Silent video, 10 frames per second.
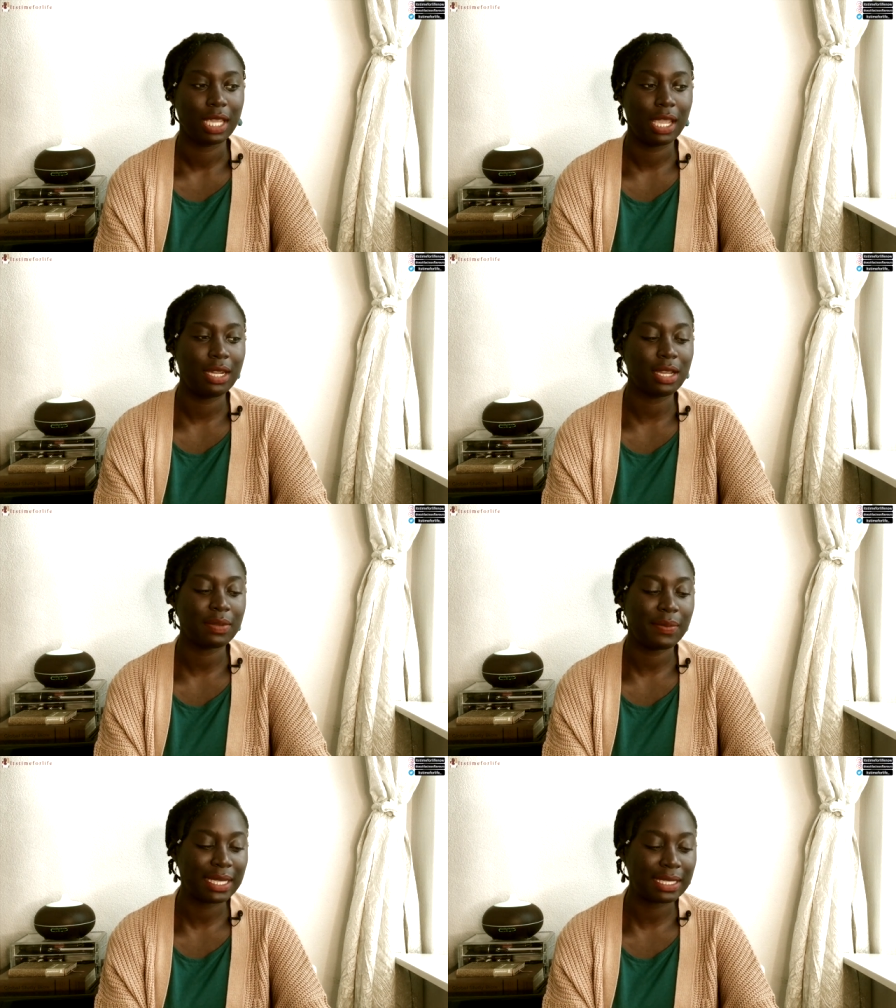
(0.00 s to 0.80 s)
It
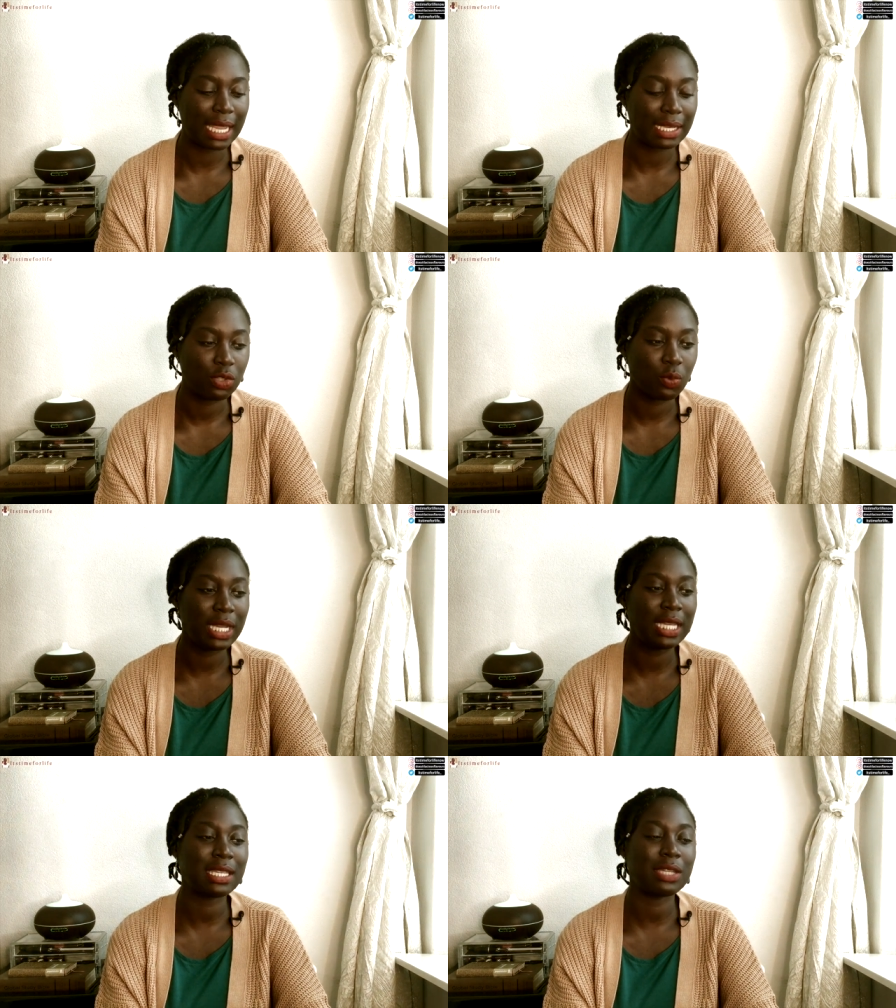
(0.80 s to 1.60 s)
doesn't make sense. When
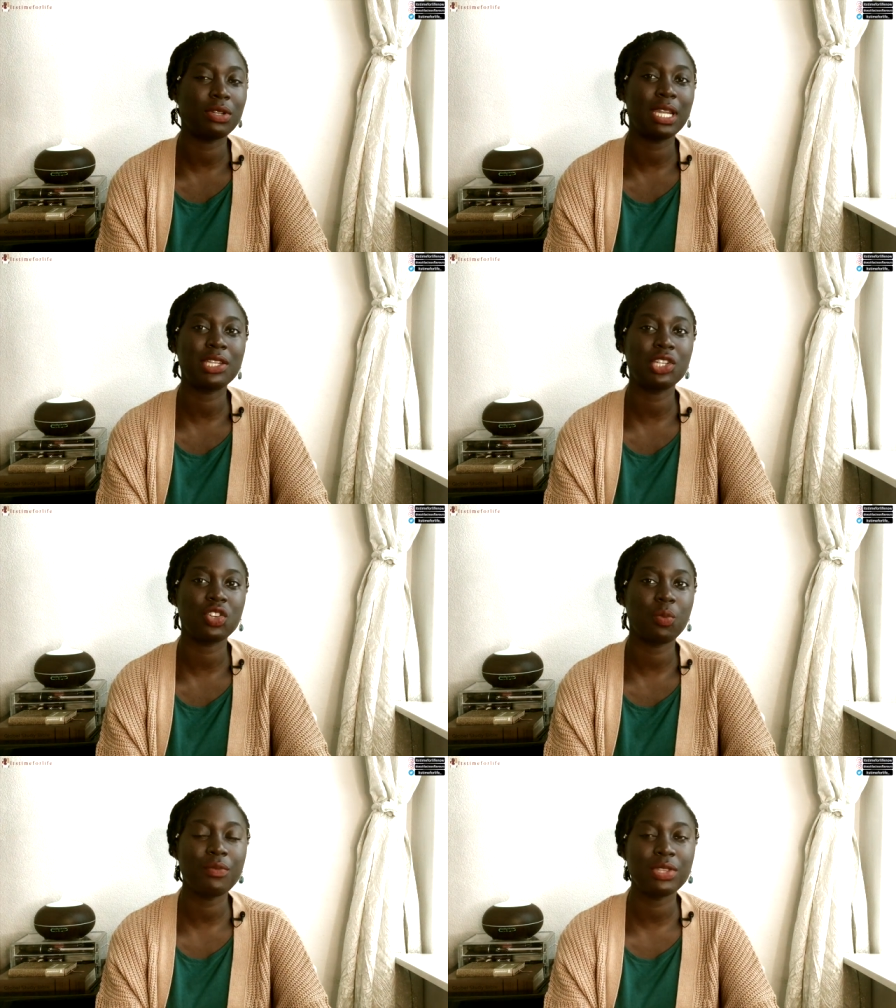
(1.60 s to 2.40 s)
he says
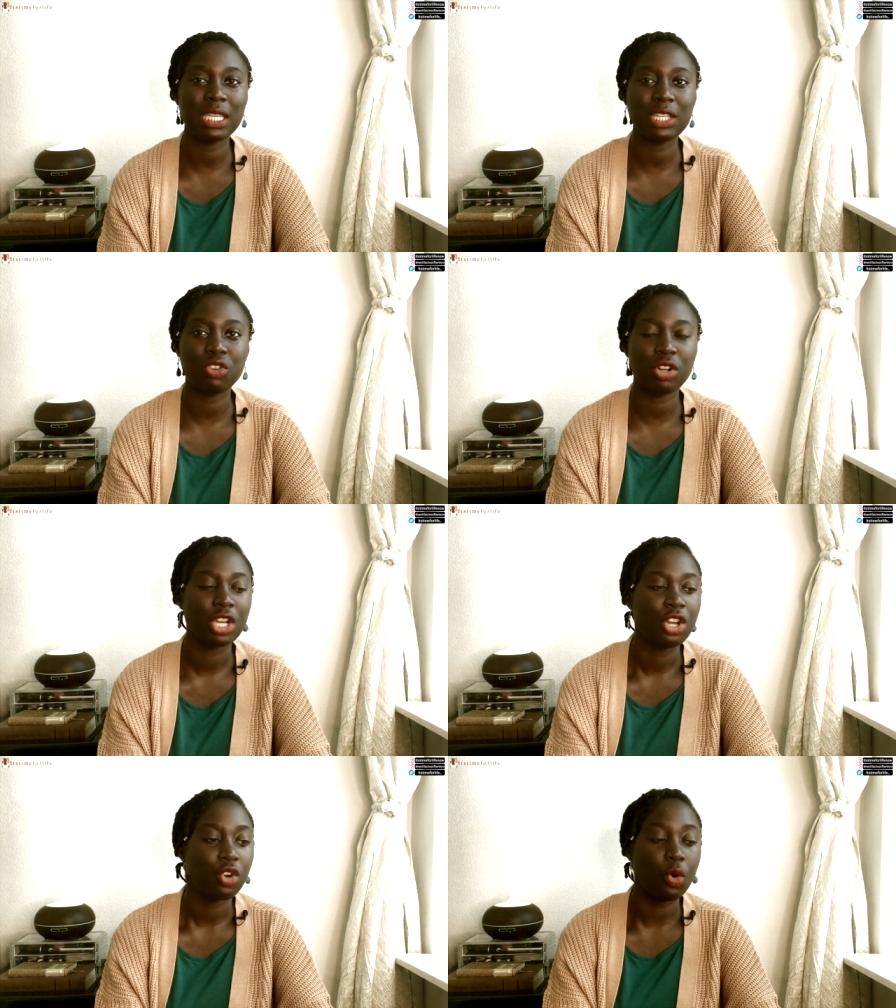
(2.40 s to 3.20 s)
relationship, obviously he's not
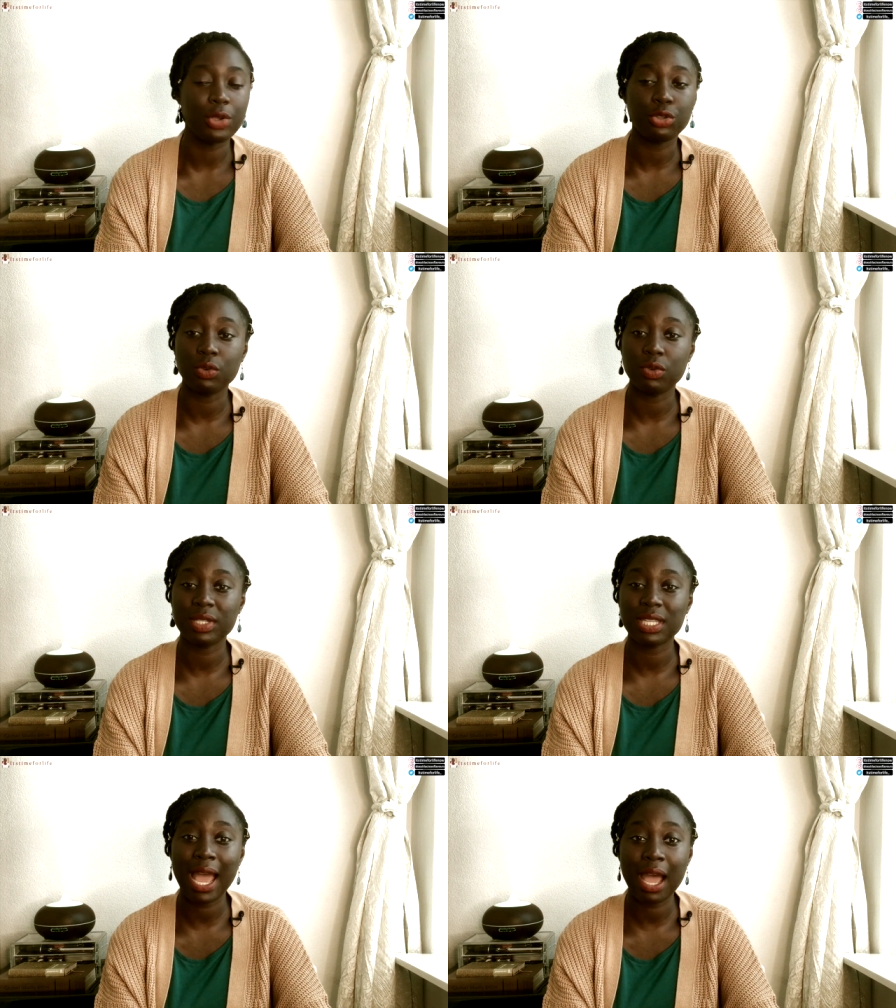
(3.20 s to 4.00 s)
going to the
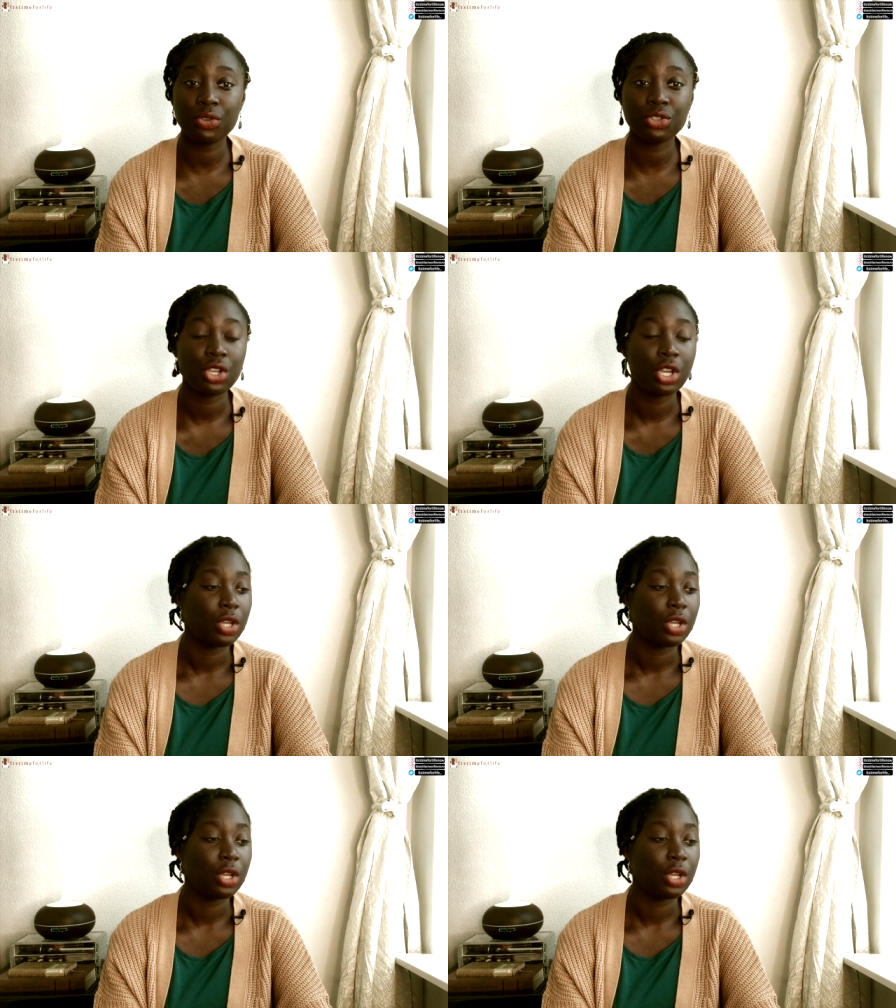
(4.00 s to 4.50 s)
woman's house,